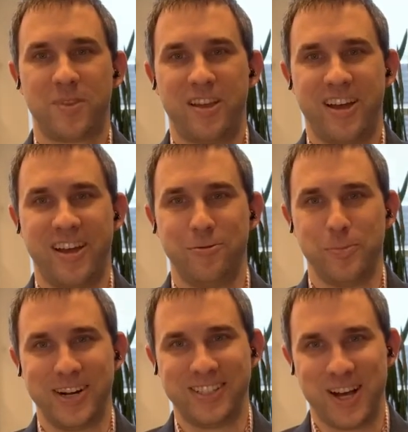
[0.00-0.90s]
Hey
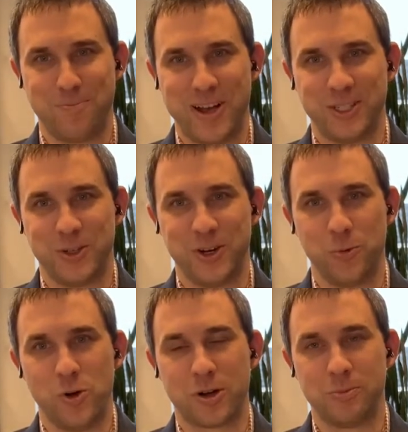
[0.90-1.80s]
everybody, Todd Basil here,
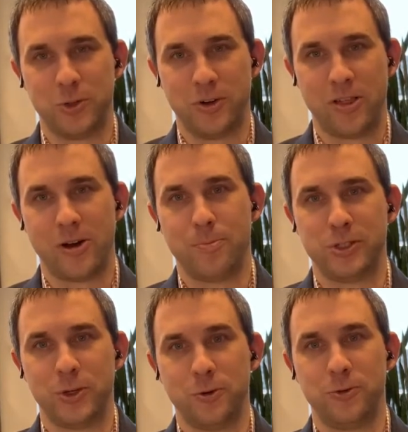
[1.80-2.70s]
and welcome to another
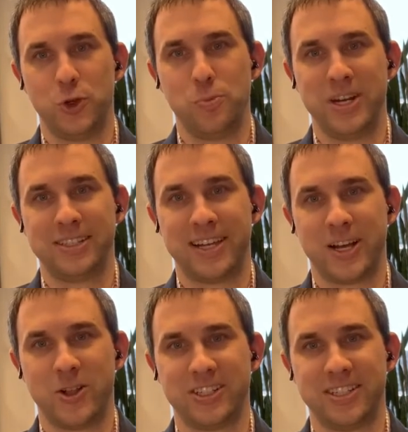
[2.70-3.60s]
episode of 2-Minute
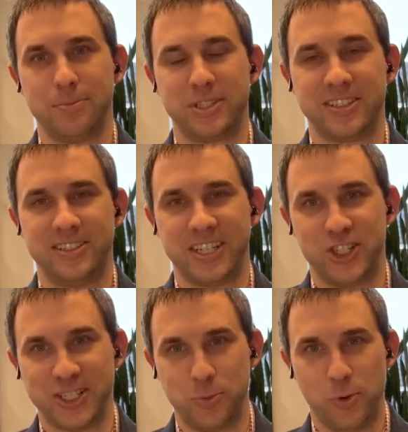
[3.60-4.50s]
Tech Law Tips,
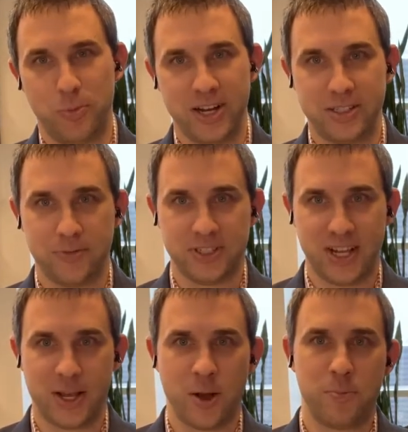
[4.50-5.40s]
digestible bites for
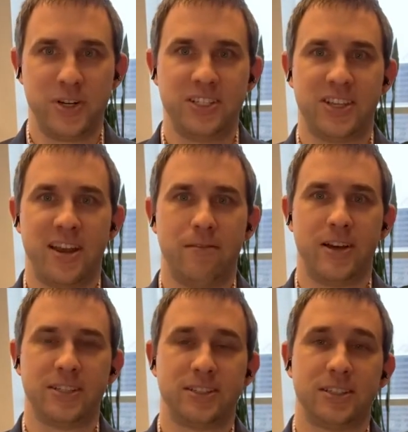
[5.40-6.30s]
tech companies and
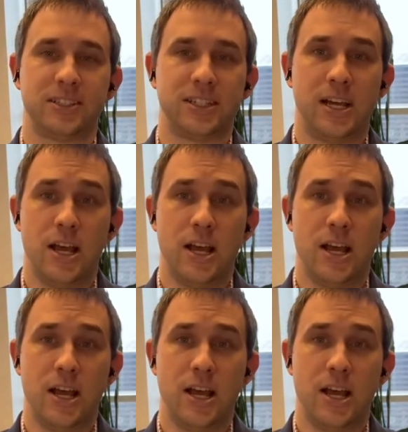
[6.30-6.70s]
investors.